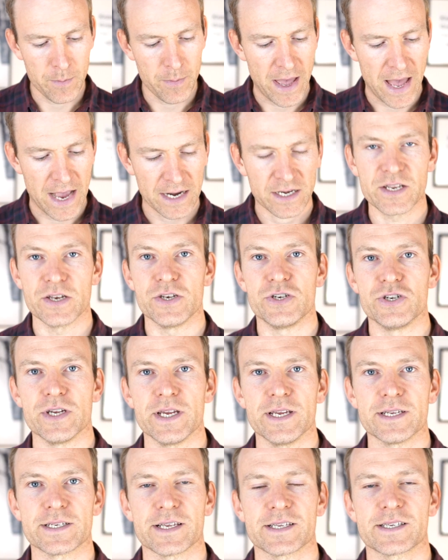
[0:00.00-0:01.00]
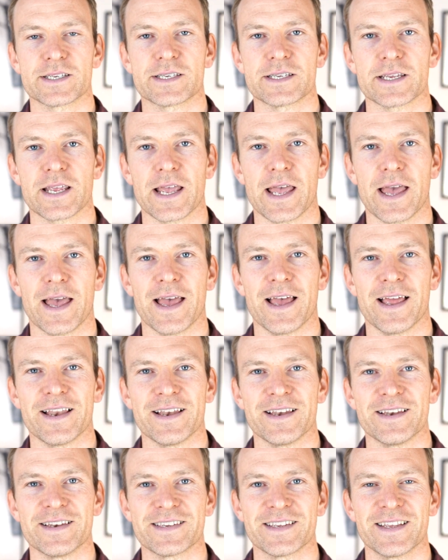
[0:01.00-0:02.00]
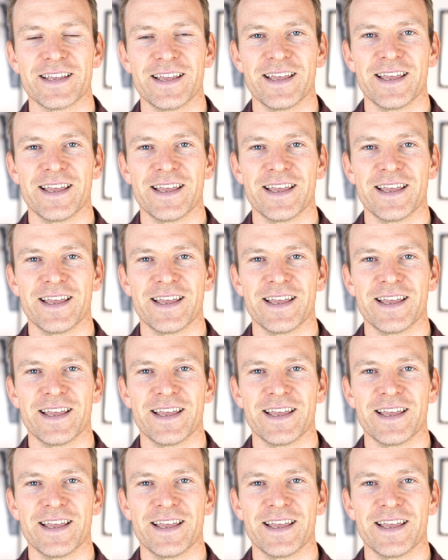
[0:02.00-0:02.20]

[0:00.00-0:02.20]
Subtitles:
back to Jesus and